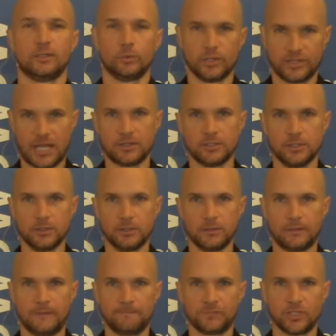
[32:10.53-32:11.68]
without You.
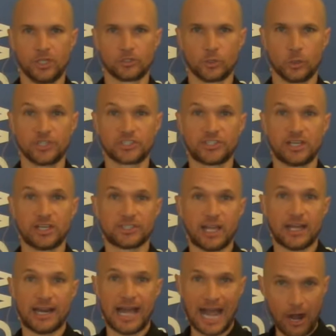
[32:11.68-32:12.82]
So we're going to set
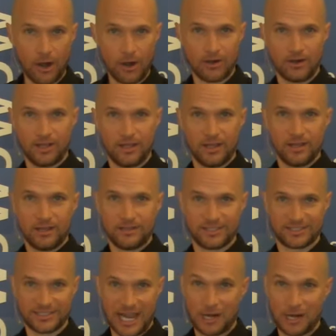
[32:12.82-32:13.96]
aside our
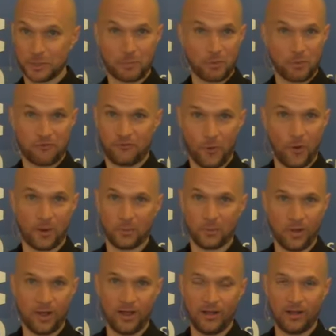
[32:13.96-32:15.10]
desire to perform
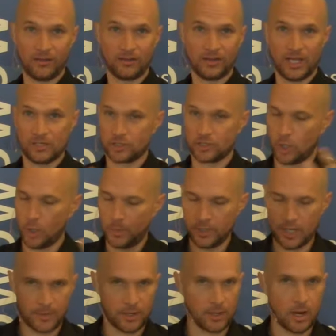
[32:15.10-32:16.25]
well and just open
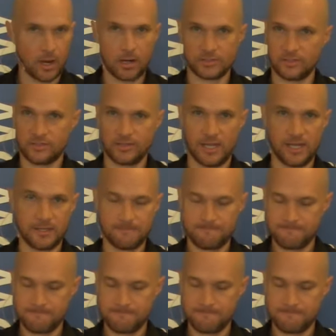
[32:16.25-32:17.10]
up our hearts and say,